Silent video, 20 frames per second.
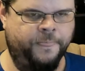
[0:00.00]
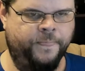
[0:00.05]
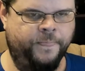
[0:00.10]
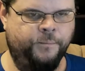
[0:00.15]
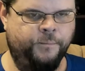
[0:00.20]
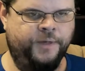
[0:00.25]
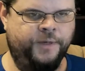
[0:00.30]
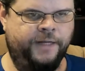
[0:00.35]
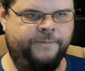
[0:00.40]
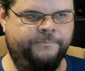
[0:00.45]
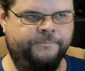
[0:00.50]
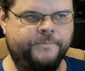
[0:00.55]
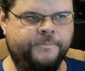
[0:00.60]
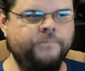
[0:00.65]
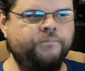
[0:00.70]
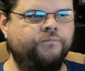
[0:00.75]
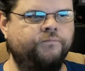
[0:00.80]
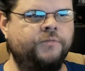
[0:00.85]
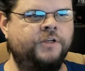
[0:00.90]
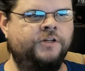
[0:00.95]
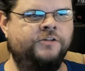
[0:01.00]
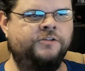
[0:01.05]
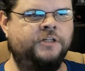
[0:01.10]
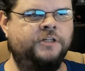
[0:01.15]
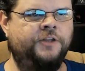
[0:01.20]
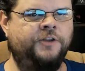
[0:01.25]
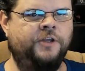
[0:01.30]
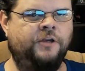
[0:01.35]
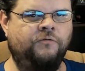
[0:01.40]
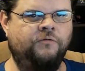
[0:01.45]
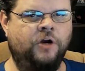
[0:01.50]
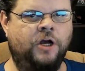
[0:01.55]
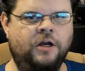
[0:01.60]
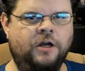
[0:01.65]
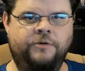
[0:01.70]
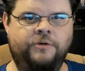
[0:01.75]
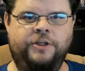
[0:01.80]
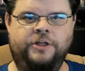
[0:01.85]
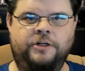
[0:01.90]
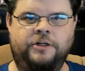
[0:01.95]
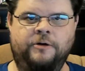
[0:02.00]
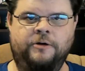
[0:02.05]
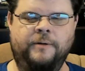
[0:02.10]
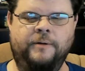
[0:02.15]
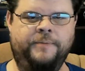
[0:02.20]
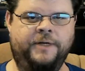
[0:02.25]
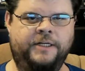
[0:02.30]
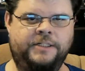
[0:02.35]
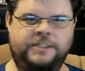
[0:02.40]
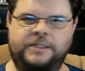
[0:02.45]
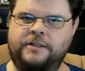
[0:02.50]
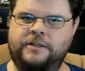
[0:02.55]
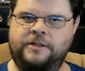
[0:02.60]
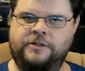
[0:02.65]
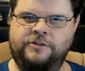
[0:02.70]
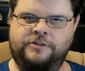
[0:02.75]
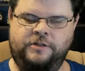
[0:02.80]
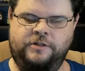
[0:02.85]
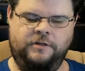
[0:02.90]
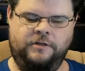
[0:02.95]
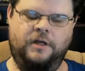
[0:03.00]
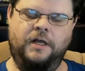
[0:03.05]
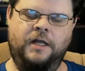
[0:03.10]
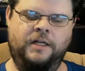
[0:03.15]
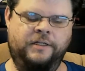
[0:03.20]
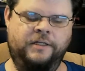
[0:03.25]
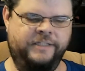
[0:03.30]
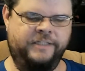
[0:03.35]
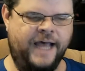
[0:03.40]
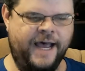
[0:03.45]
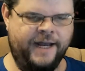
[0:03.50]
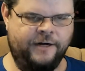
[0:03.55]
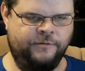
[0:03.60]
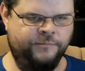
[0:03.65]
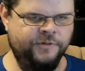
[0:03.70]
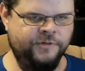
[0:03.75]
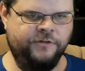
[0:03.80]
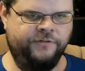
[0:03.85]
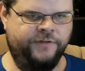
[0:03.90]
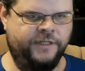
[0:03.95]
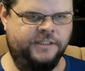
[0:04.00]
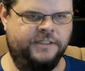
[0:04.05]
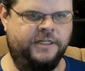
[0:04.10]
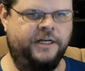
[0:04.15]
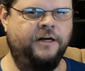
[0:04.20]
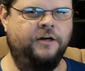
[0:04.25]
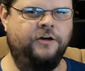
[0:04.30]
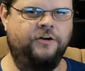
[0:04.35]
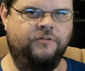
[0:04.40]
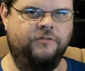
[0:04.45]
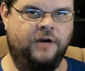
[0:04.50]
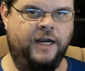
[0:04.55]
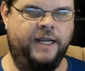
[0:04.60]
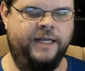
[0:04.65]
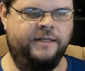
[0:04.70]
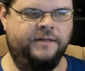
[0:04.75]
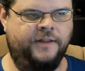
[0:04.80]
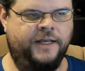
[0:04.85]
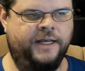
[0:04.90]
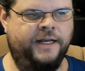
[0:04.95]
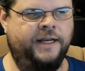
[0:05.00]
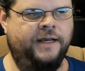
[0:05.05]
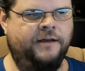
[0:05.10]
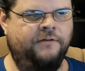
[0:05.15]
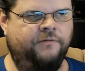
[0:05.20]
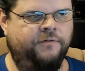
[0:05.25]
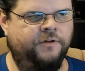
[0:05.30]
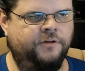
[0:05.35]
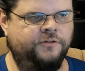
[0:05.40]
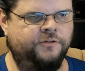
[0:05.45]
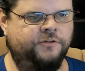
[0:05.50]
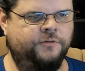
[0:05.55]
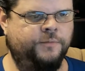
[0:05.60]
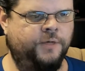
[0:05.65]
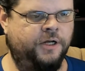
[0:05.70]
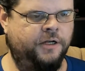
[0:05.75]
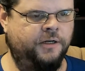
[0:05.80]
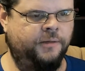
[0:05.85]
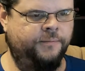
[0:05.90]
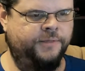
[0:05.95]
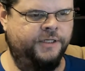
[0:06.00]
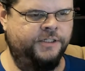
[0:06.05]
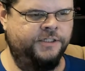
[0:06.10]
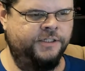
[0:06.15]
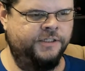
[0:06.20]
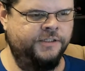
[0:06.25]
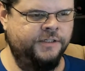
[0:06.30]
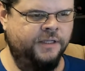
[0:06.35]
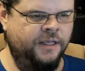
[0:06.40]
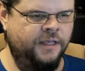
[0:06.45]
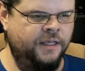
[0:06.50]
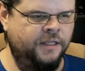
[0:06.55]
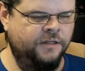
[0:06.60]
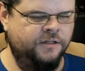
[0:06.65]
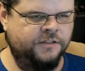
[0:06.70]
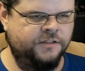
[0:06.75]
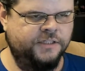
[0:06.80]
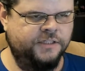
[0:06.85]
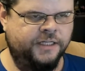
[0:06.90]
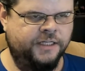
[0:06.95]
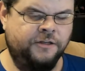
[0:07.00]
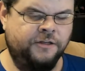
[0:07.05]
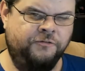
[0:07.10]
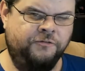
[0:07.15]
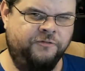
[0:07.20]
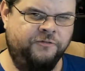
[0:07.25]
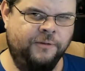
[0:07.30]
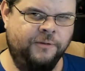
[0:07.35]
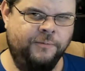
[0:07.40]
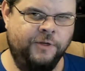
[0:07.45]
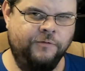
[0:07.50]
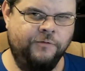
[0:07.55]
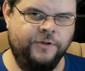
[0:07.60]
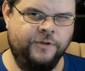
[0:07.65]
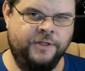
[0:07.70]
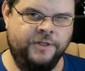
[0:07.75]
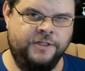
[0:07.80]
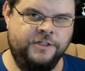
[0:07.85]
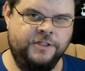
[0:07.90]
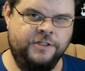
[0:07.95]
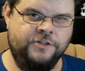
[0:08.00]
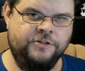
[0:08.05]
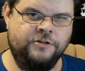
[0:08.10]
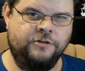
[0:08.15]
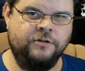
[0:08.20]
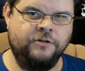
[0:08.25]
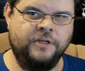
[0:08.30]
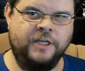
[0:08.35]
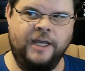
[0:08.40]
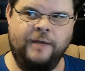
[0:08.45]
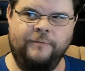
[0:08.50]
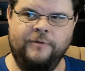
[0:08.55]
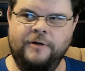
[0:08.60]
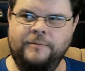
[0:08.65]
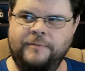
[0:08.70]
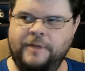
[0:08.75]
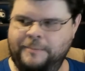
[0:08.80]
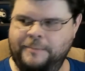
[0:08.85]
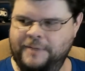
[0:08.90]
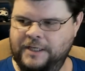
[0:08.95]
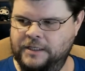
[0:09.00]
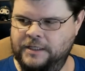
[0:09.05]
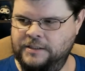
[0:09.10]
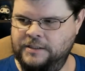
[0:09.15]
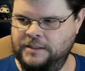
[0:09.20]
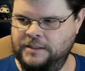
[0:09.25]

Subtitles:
But there's nothing wrong with a lower budget. There's a lot of movies that are great that have smaller budgets. Looks like they're filming with a digital camera, maybe a